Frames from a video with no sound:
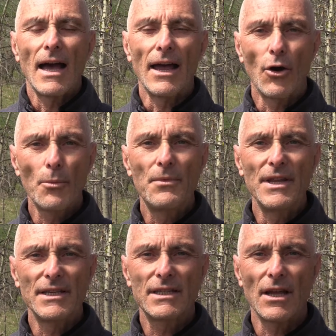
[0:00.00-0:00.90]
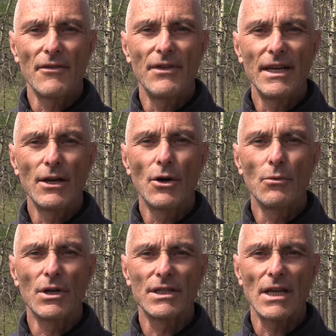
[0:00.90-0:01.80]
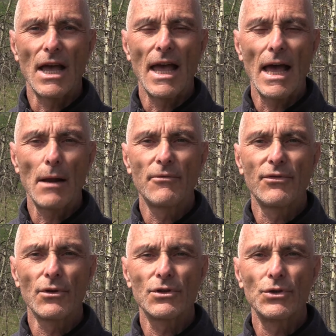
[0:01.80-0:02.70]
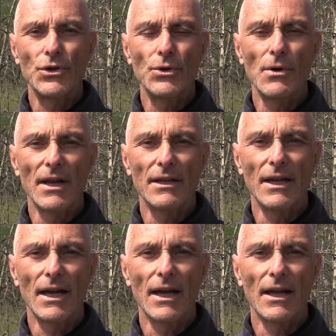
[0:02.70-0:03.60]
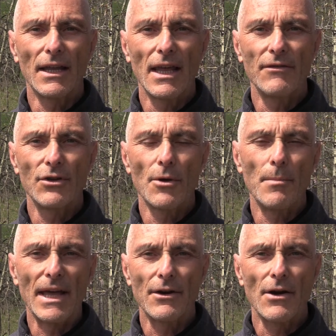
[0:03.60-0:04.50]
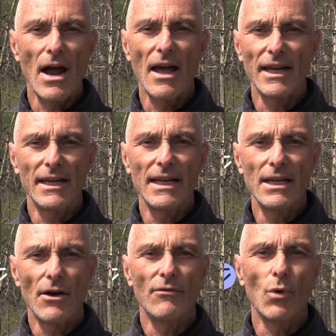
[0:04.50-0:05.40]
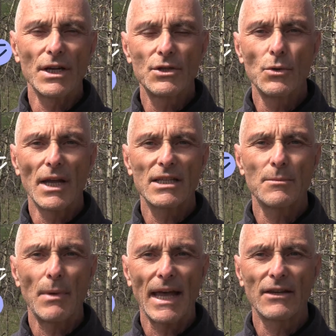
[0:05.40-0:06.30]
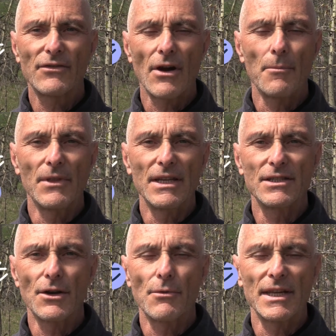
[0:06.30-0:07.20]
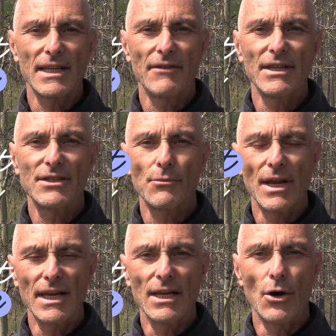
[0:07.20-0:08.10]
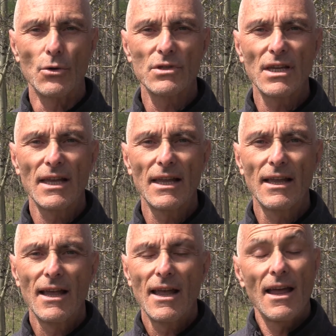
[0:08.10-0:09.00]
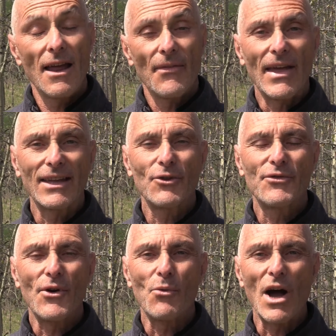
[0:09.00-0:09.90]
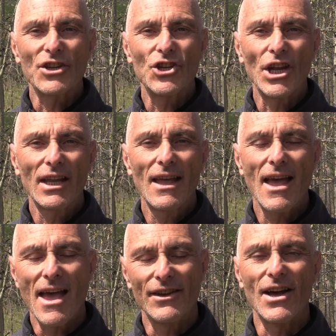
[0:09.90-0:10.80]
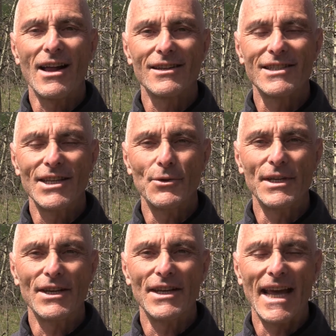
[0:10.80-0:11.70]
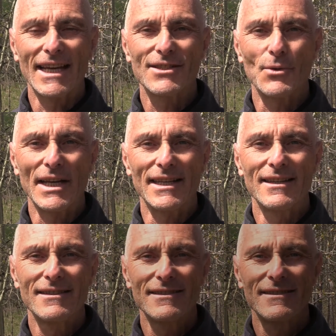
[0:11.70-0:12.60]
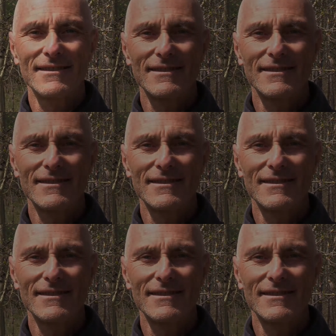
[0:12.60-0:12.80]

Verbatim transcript: I hope this uh, video was uh, helpful to you and uh, gave you a better idea of what to expect from these uh, Retevis radios. Thank you for watching, and I'll see you in the next one.